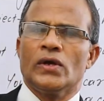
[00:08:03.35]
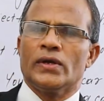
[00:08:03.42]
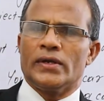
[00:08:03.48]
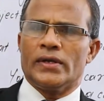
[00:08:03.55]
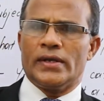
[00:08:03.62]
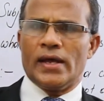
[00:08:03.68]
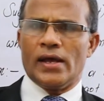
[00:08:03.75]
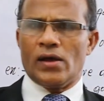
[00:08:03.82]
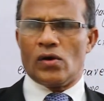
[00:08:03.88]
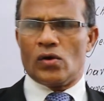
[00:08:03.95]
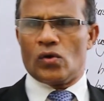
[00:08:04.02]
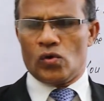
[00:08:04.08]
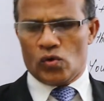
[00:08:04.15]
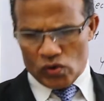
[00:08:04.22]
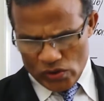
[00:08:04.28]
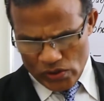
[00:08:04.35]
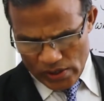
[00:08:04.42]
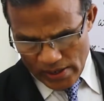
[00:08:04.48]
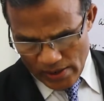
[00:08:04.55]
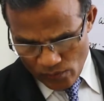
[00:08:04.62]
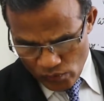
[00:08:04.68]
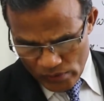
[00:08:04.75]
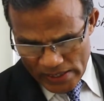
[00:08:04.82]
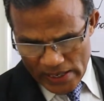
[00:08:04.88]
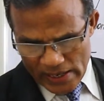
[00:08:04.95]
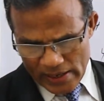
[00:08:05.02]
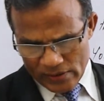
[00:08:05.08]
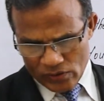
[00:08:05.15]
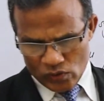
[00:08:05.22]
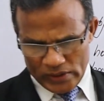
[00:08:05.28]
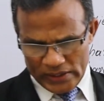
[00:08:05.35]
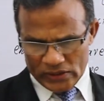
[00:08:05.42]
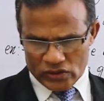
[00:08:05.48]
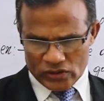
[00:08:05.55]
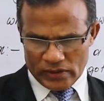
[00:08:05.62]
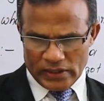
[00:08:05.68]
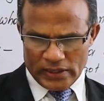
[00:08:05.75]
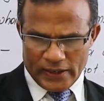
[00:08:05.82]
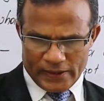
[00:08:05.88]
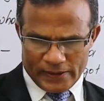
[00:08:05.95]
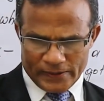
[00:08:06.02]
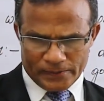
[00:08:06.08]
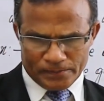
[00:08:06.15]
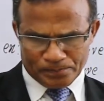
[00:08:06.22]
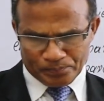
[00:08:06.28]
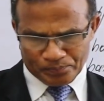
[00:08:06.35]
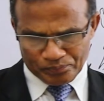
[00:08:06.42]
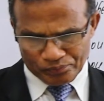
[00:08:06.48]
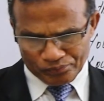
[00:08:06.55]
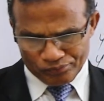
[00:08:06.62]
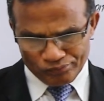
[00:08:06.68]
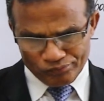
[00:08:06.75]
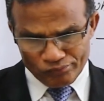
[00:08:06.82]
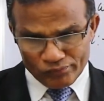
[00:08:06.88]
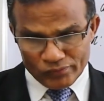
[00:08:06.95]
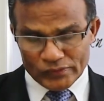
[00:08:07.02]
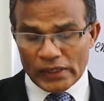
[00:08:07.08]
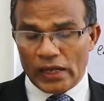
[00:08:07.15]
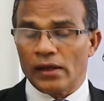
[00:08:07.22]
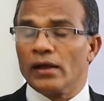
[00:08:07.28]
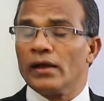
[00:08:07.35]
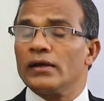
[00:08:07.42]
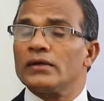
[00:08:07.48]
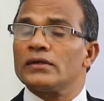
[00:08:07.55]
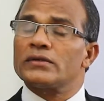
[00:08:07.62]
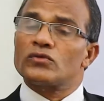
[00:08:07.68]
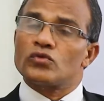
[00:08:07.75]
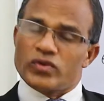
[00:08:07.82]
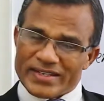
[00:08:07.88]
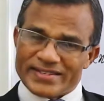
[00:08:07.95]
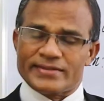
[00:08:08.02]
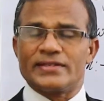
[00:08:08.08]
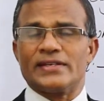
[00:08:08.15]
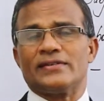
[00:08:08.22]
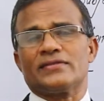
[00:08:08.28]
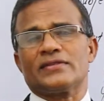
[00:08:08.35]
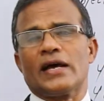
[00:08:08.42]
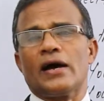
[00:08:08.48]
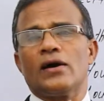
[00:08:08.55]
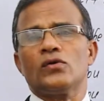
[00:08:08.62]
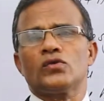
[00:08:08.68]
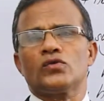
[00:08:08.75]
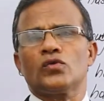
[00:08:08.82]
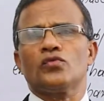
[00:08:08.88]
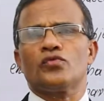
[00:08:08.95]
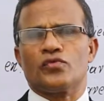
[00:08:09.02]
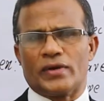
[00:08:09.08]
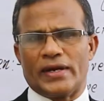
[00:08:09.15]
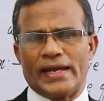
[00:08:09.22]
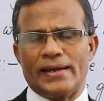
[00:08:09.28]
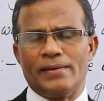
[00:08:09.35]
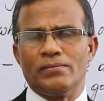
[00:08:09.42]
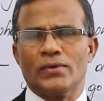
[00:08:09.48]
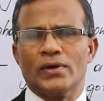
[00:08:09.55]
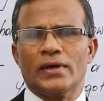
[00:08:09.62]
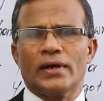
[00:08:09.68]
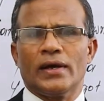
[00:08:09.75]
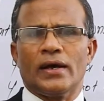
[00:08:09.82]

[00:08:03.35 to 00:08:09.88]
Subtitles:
Now we are going to learn questions, how to frame